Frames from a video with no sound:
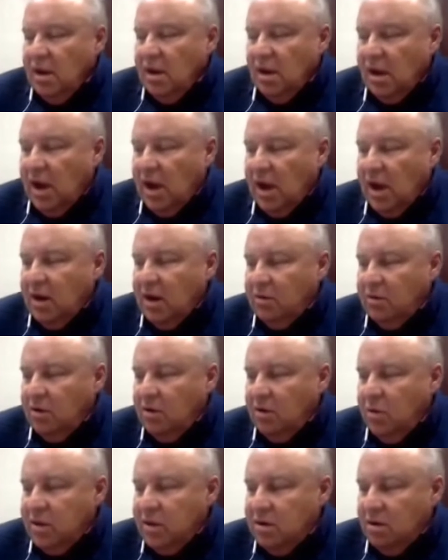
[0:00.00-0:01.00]
I don't know
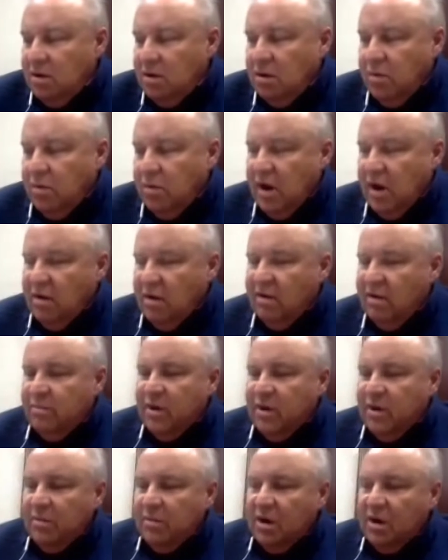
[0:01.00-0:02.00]
whether you're aware of,
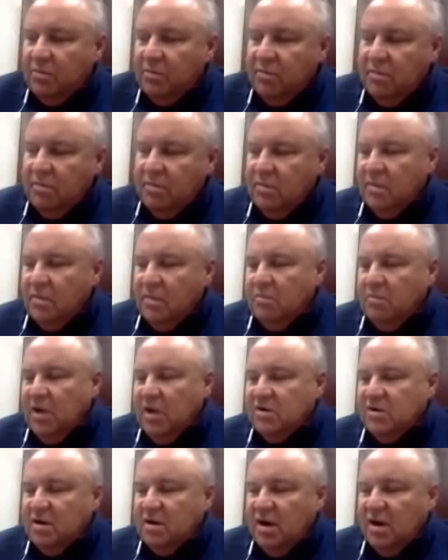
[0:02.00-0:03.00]
but I want to
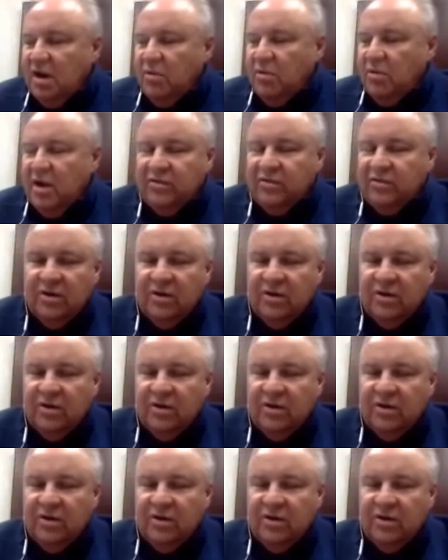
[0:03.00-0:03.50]
mention anyways.